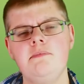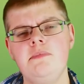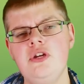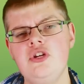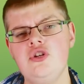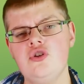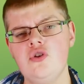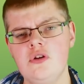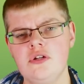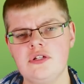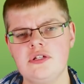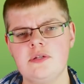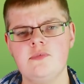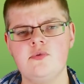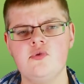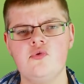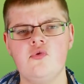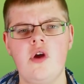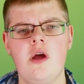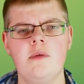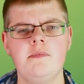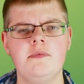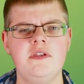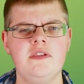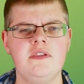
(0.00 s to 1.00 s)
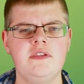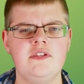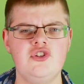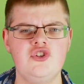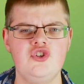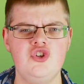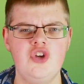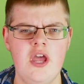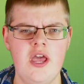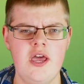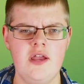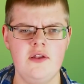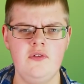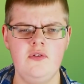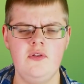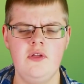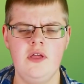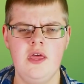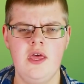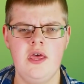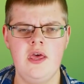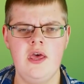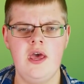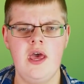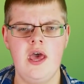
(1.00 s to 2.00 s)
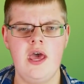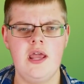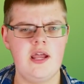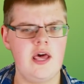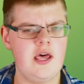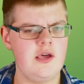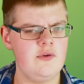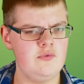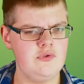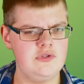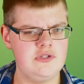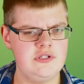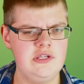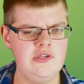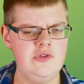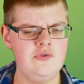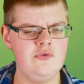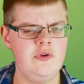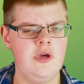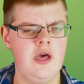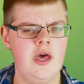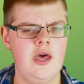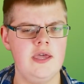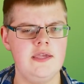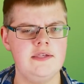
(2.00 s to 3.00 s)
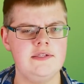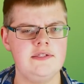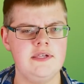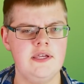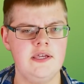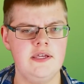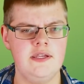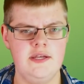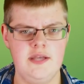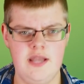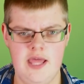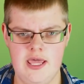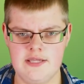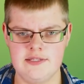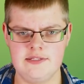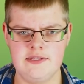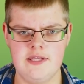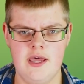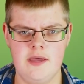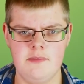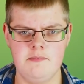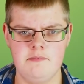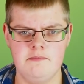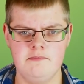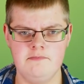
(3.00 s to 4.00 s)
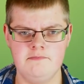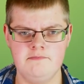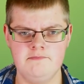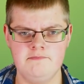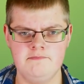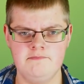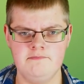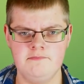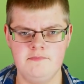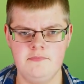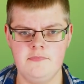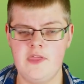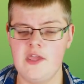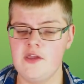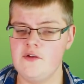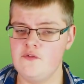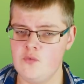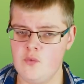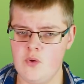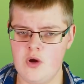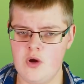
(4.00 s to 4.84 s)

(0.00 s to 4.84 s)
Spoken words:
Be sure to subscribe to this channel, and I will see you guys next time. Thanks for